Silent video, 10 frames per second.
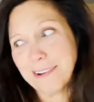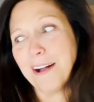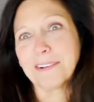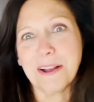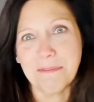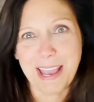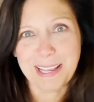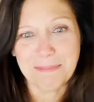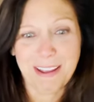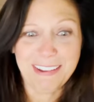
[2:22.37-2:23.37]
I'll come back
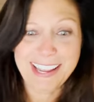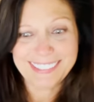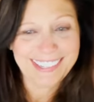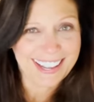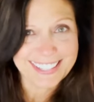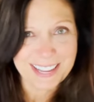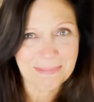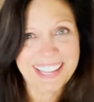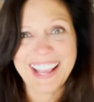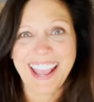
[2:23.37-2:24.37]
in my van, get
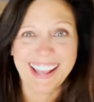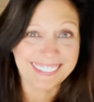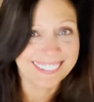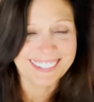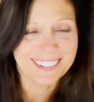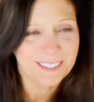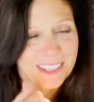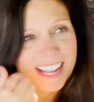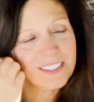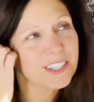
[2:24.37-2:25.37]
something, and do that.